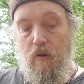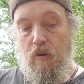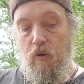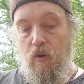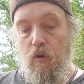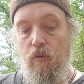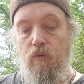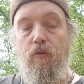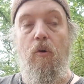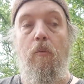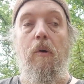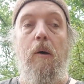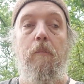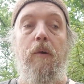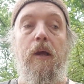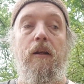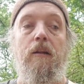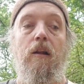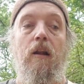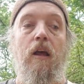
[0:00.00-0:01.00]
good for my
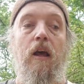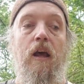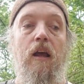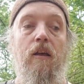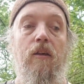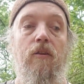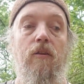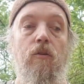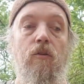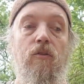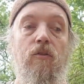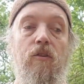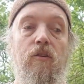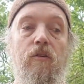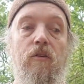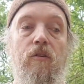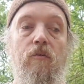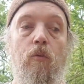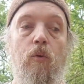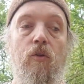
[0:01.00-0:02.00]
mental health to sit
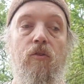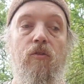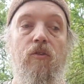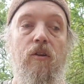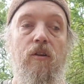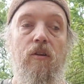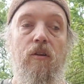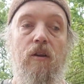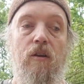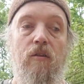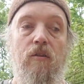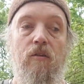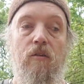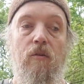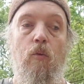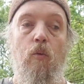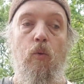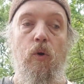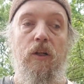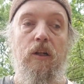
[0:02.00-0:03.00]
in the woods and
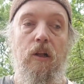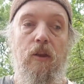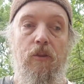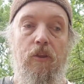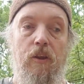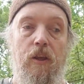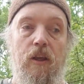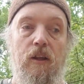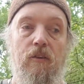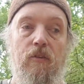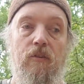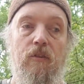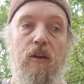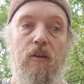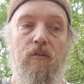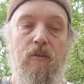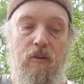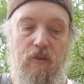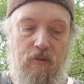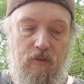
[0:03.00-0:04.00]
whittle things,
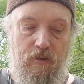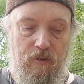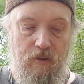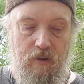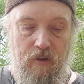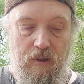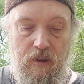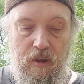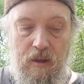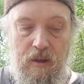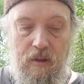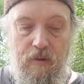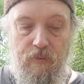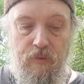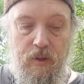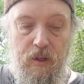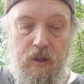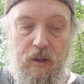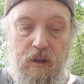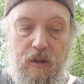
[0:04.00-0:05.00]
and that's
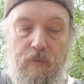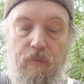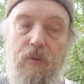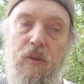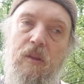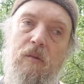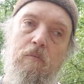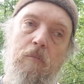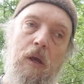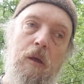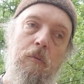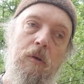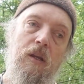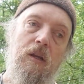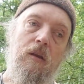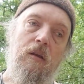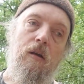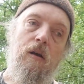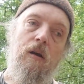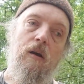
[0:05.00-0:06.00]

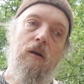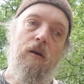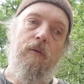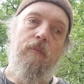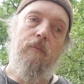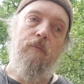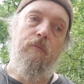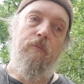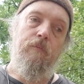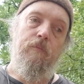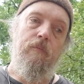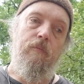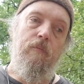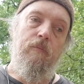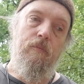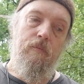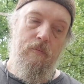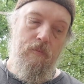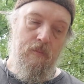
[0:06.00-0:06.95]
maybe in